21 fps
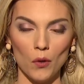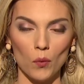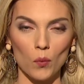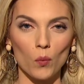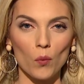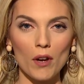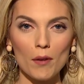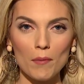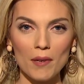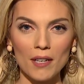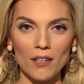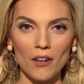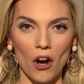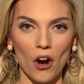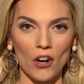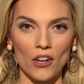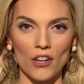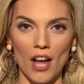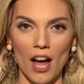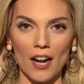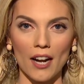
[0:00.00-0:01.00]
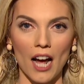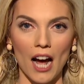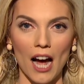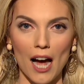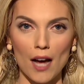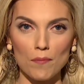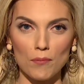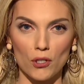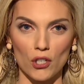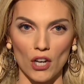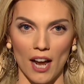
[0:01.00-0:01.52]
Women are not
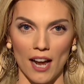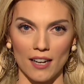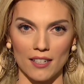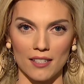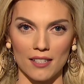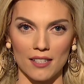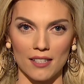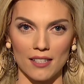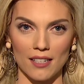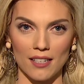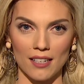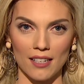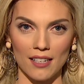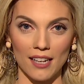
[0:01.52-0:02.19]
objects.